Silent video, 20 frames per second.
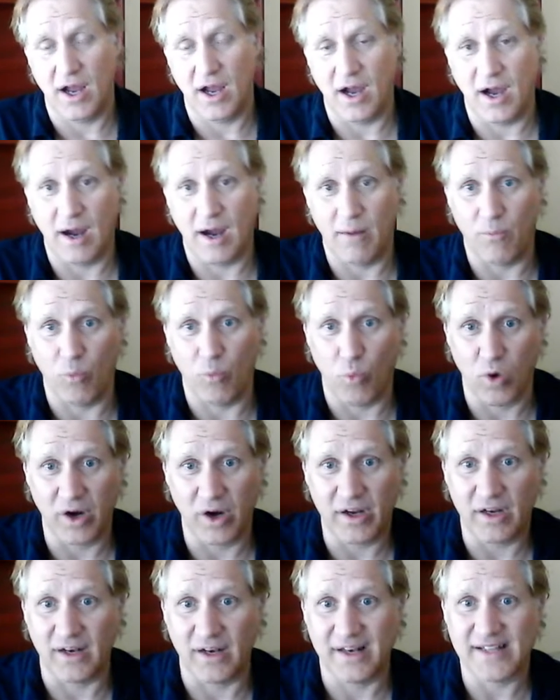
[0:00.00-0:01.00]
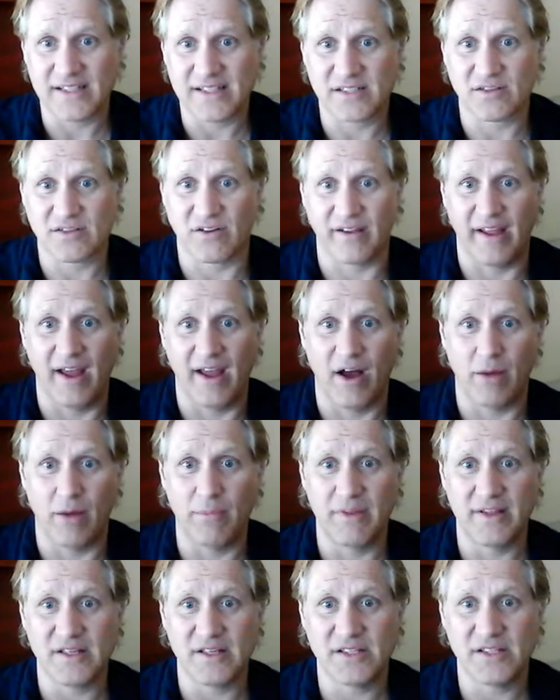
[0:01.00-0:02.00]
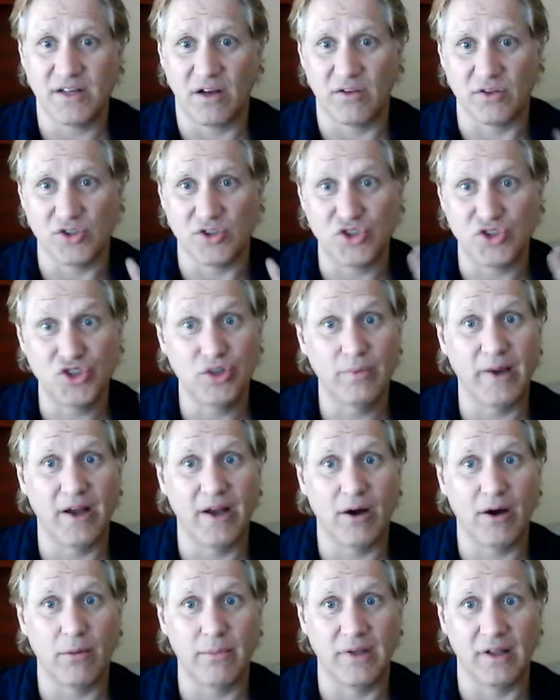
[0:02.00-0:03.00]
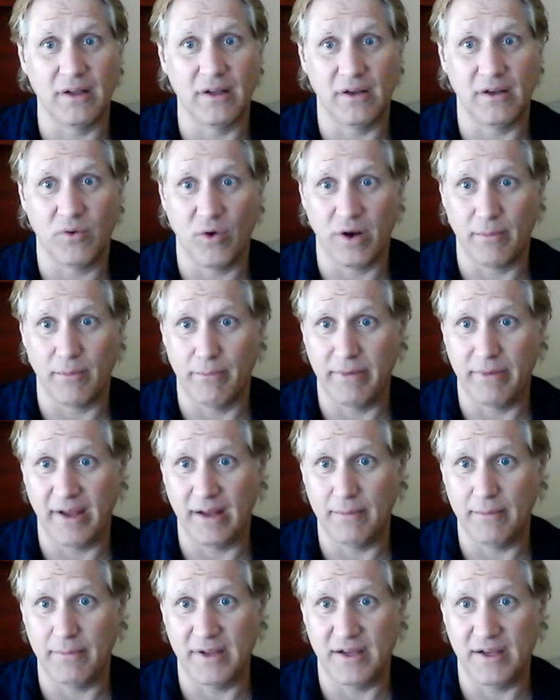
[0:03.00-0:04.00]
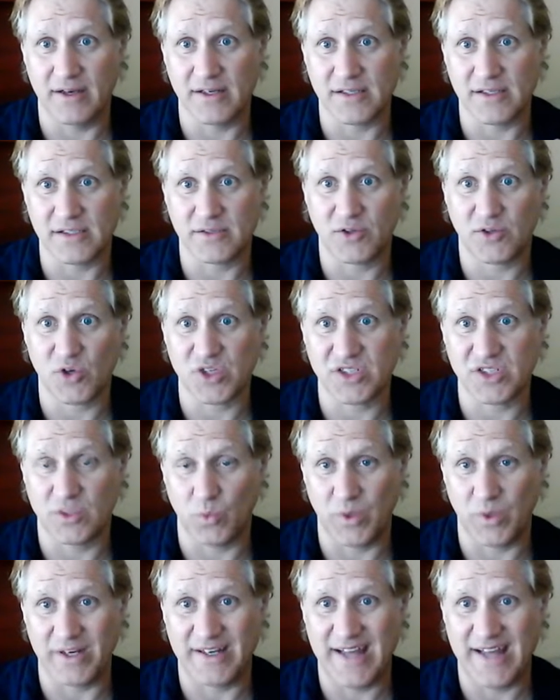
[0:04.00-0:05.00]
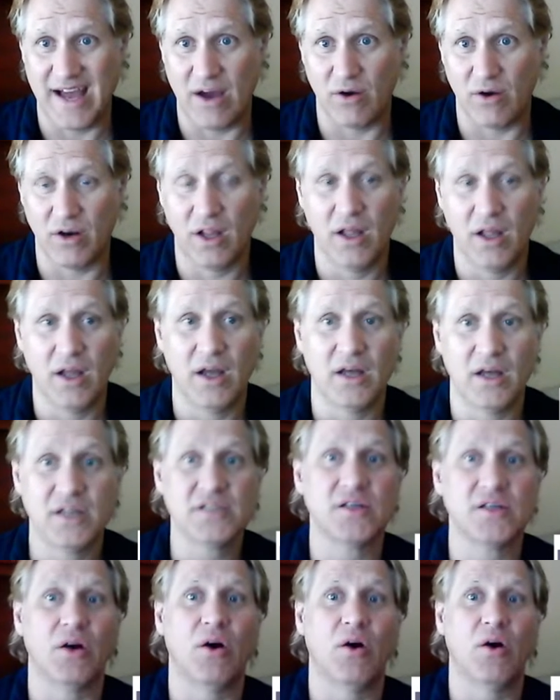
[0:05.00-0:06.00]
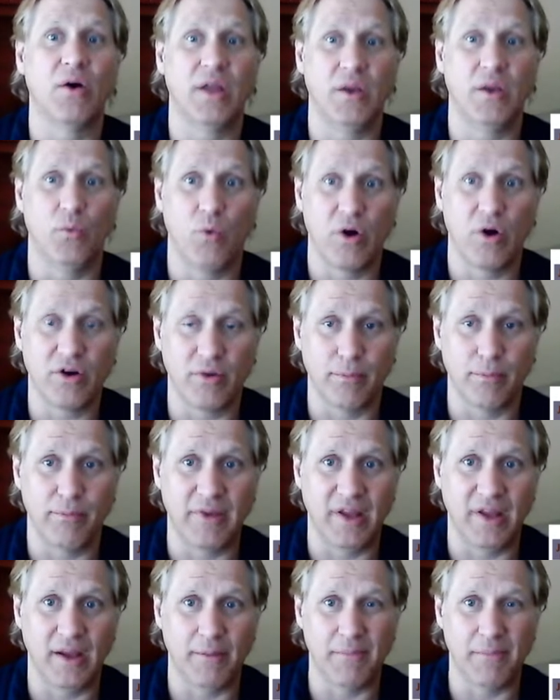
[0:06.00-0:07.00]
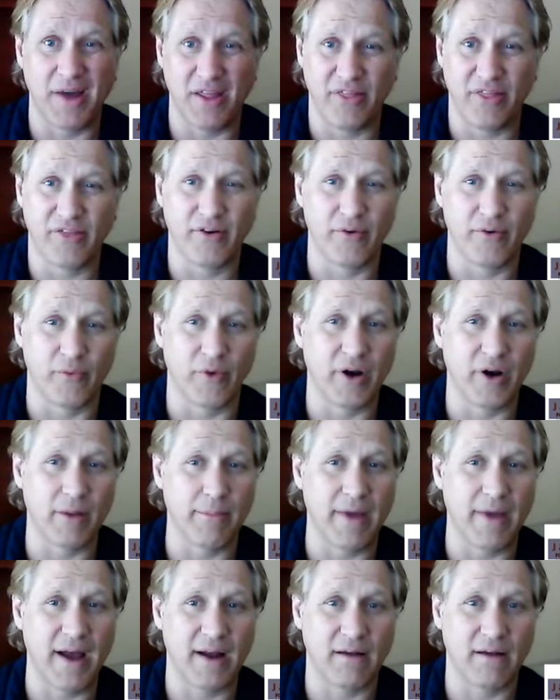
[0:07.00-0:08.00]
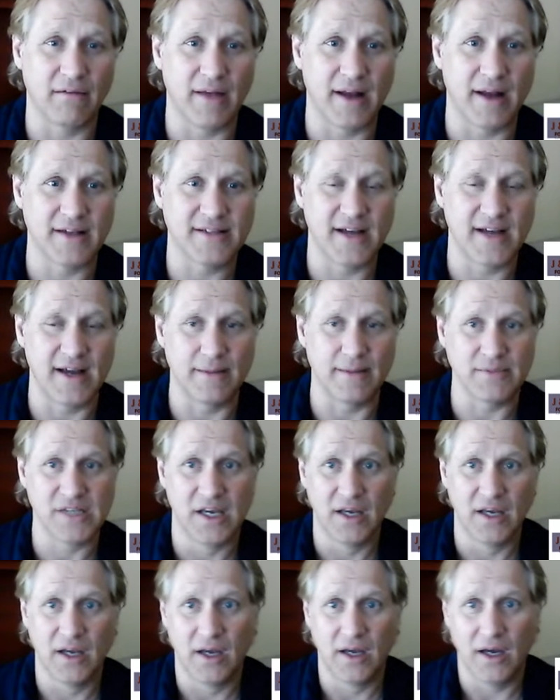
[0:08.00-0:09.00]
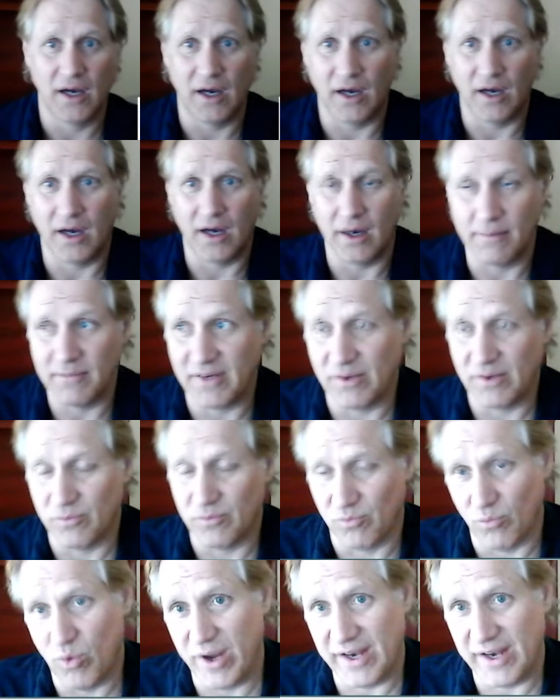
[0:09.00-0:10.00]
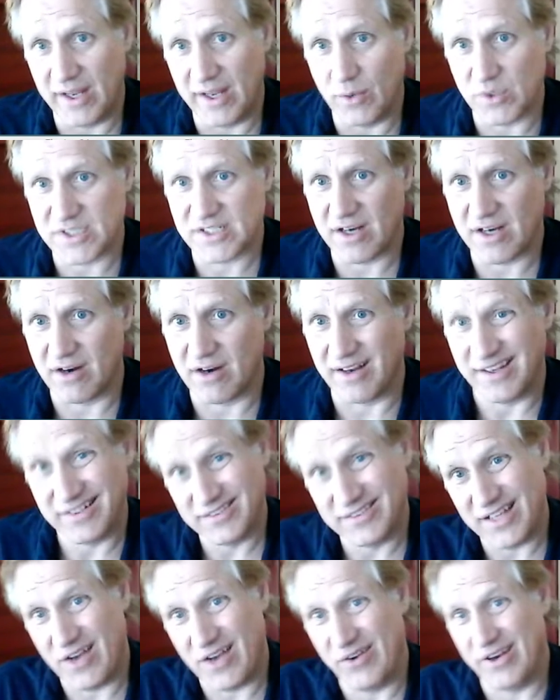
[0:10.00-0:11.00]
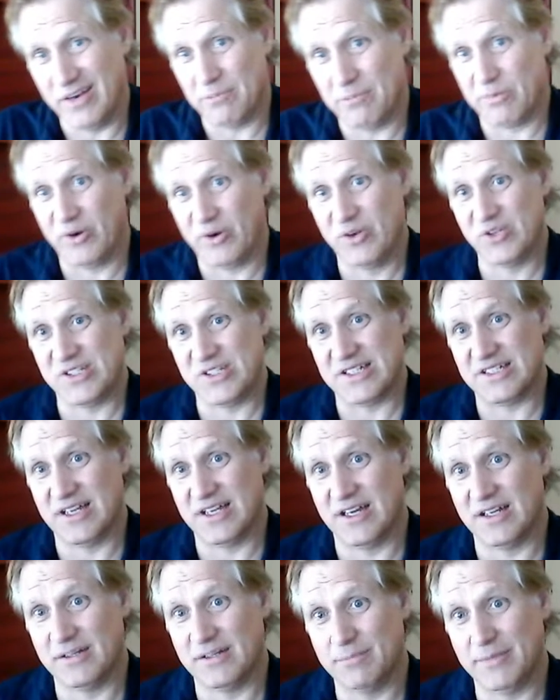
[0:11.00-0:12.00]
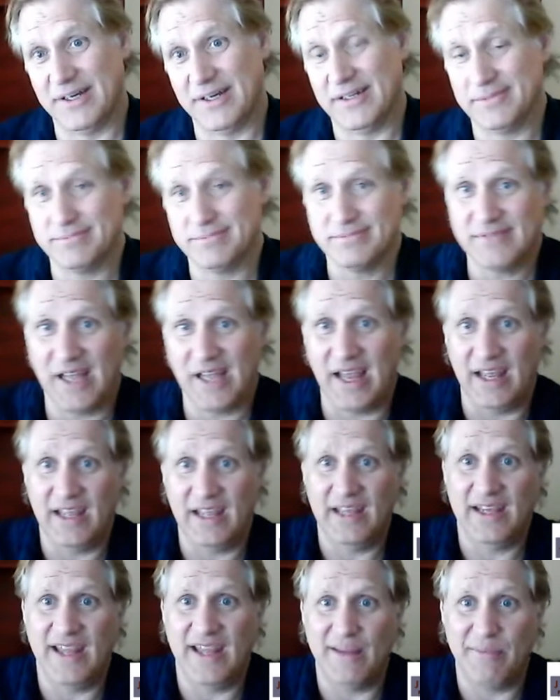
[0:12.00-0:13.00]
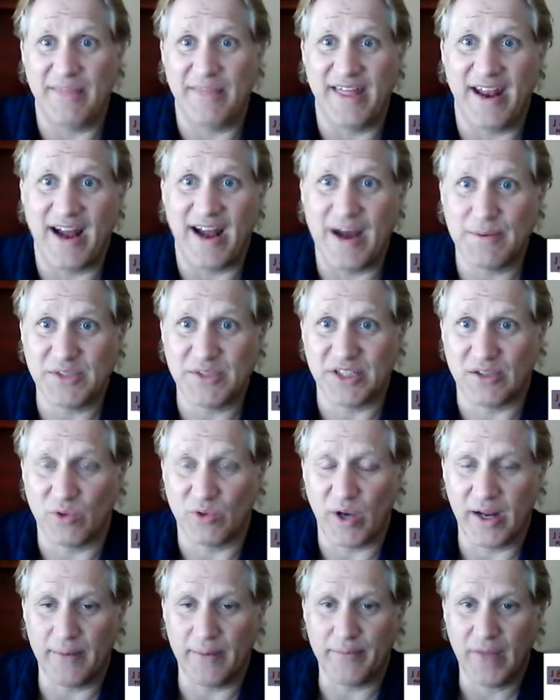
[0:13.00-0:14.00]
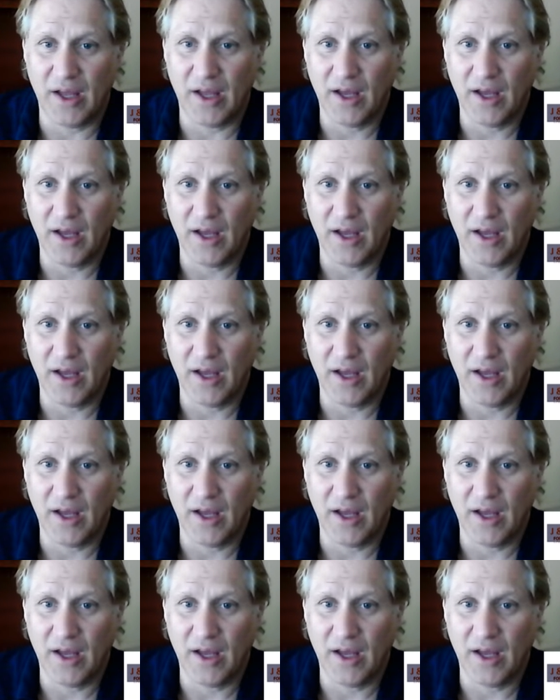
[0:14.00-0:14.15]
weren't going to necessarily help me this year, although Chuba helped me quite a bit because Christian went down. So he wound up being my 3rd running back a lot of times when he was starting. Now, he didn't produce a ton, but hey, he gave me that option, right?